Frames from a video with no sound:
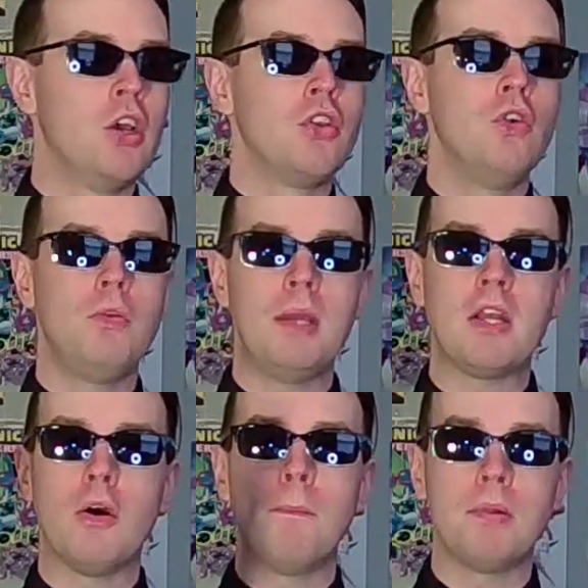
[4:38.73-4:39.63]
You'd be
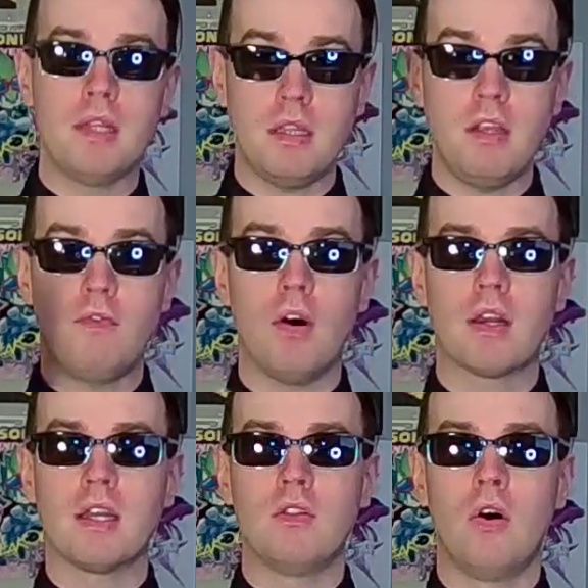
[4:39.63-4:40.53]
completely
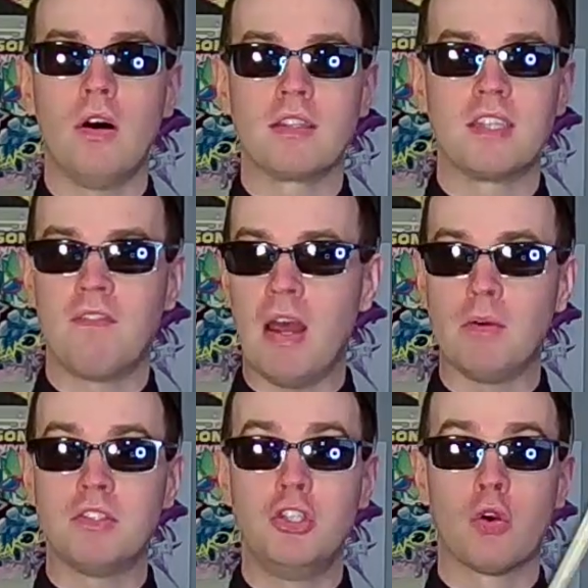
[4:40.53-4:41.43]
fucking lost if that
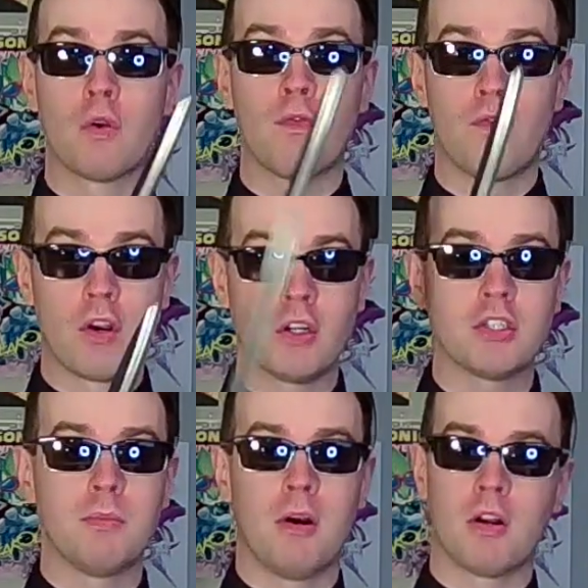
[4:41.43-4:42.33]
was your
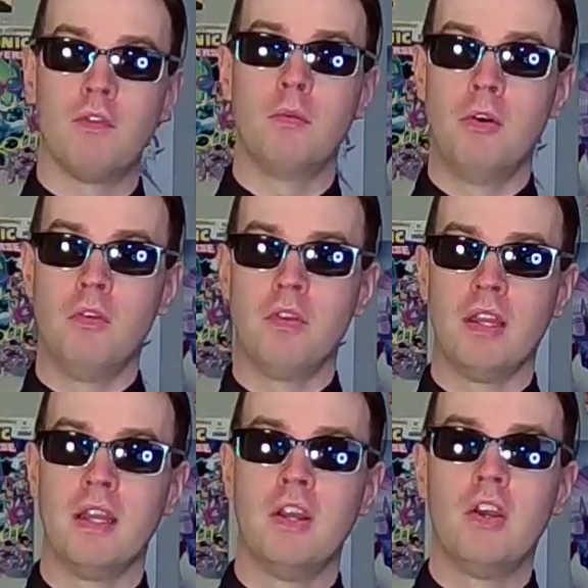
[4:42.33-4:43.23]
first Marvel
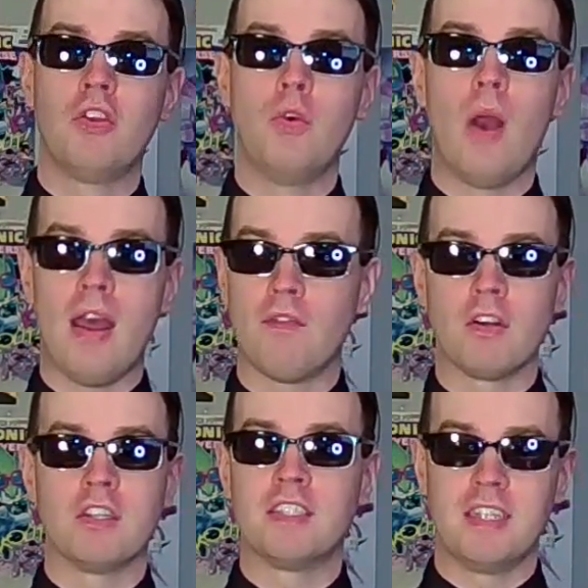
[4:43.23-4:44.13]
movie you
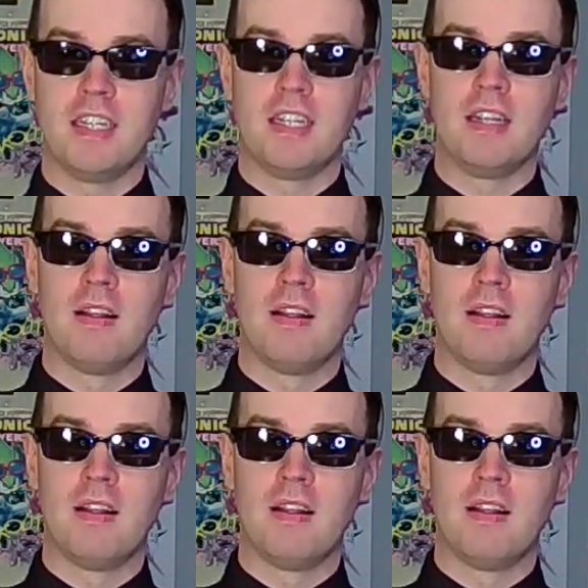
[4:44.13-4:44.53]
ever see.